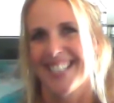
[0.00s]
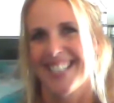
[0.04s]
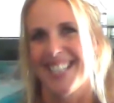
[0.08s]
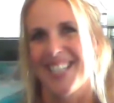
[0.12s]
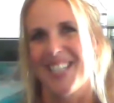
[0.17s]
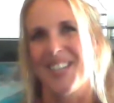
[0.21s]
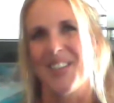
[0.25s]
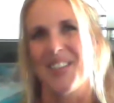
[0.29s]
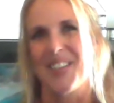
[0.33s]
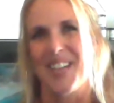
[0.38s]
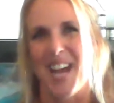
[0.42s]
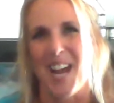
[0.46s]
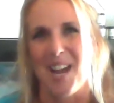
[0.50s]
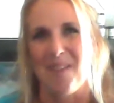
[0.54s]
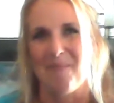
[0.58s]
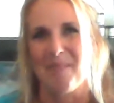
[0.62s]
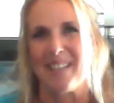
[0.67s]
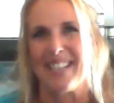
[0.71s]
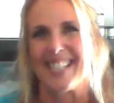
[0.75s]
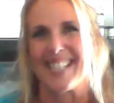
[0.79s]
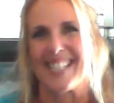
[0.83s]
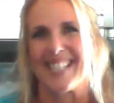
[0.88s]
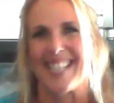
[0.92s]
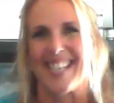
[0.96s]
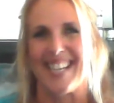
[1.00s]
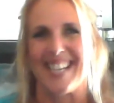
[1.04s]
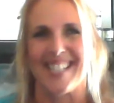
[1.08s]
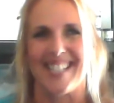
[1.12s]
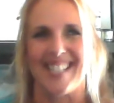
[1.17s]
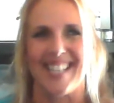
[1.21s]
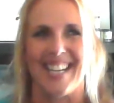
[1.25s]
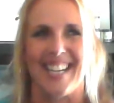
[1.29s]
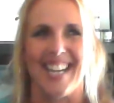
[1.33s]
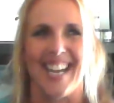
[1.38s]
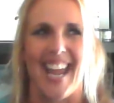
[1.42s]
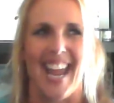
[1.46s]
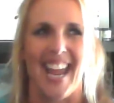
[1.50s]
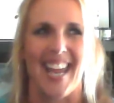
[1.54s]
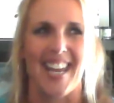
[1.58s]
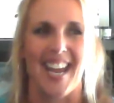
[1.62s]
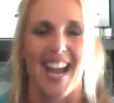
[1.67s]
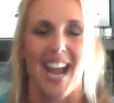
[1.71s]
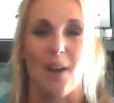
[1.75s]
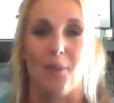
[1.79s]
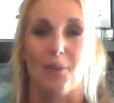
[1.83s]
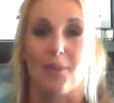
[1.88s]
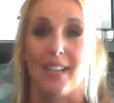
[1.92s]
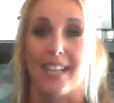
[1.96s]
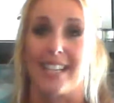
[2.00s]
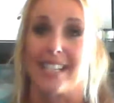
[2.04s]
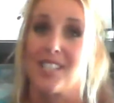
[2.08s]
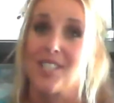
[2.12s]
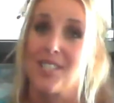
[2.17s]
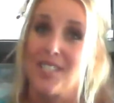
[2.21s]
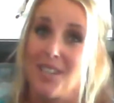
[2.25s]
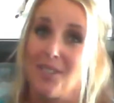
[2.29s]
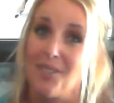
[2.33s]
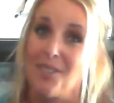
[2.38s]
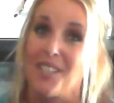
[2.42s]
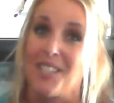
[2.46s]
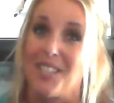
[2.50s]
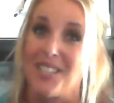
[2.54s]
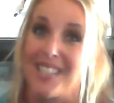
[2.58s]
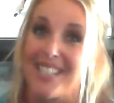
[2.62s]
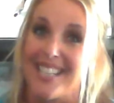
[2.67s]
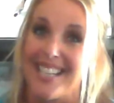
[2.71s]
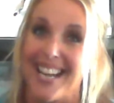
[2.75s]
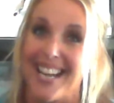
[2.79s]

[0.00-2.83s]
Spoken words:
you and I have been discussing, and I would like to share with you today.